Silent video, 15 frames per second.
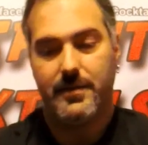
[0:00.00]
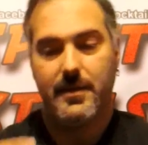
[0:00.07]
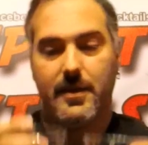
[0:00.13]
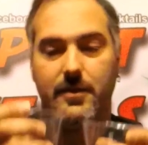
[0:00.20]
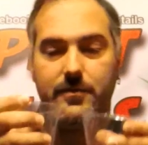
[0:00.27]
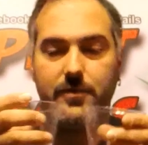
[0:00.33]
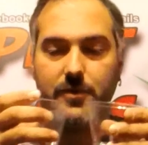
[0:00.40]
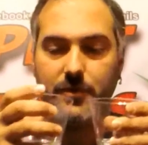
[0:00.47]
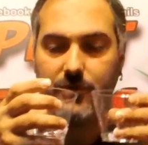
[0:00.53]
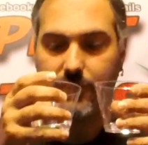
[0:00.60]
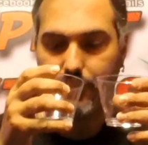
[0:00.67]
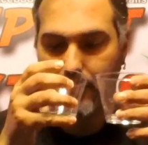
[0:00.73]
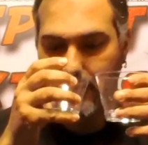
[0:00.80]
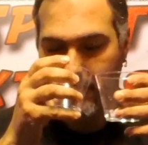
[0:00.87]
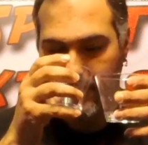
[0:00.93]
Now as far as
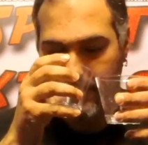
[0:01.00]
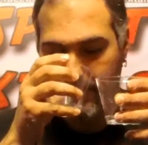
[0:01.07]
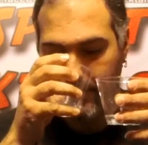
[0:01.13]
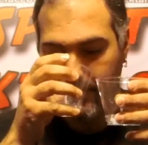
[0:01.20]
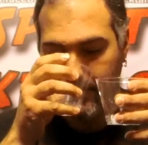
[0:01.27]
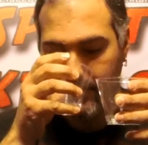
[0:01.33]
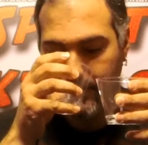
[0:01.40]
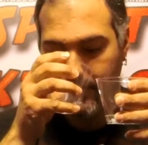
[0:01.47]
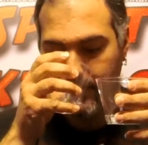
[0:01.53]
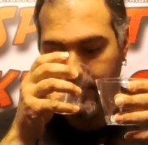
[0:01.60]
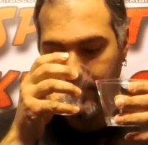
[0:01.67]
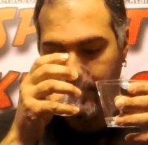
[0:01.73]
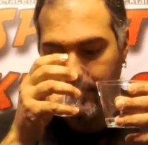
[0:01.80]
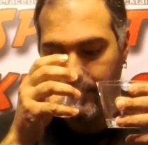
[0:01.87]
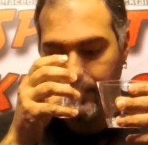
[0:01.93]
smell,
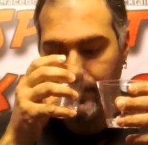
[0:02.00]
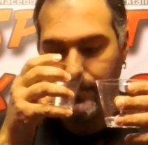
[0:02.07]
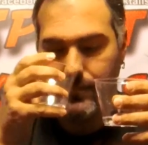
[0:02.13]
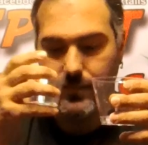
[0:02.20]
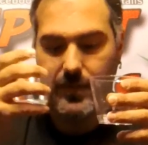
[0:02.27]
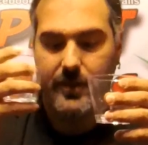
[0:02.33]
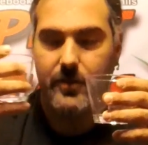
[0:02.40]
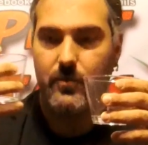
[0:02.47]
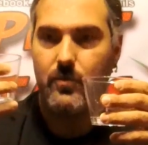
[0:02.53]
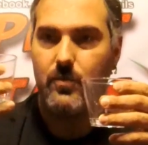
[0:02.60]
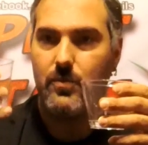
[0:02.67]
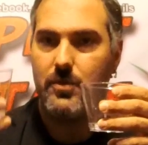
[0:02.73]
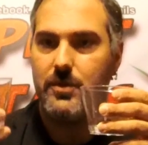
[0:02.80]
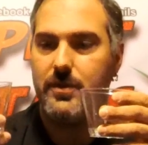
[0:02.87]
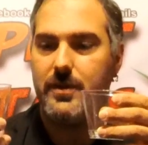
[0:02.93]
now you
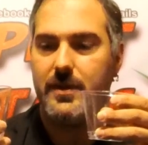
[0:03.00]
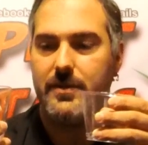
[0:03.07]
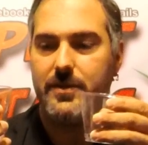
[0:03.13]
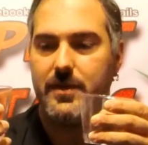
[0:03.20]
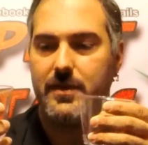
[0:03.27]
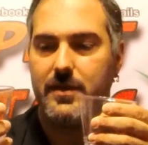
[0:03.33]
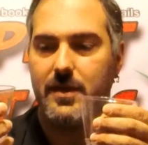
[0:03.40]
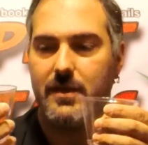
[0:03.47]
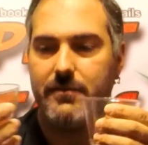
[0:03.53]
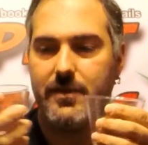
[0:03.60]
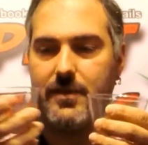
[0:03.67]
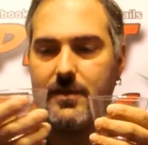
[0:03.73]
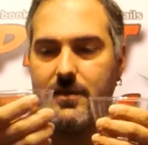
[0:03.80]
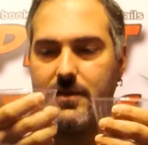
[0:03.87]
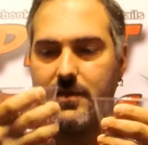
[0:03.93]
can really get the
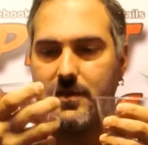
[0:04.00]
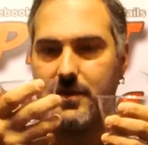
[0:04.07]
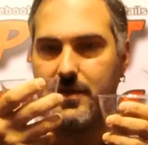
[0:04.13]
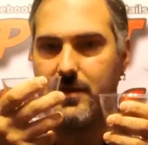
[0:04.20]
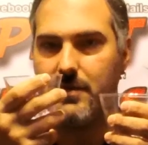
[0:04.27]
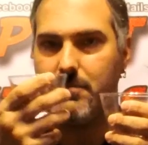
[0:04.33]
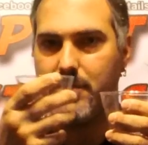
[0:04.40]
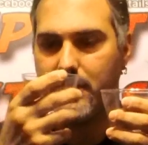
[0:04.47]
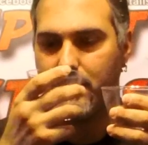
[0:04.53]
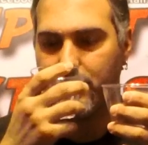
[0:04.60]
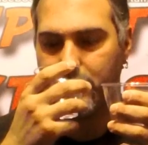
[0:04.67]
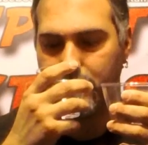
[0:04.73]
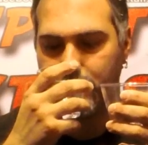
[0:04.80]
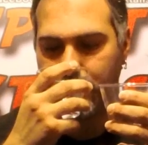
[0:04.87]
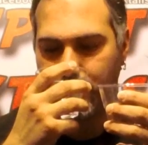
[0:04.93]
agave and the butter
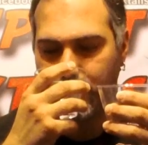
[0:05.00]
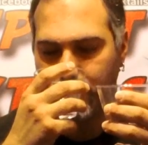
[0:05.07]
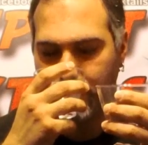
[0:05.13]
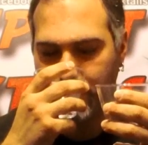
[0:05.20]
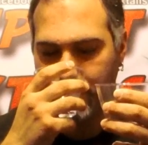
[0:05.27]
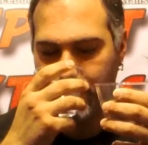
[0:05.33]
notes.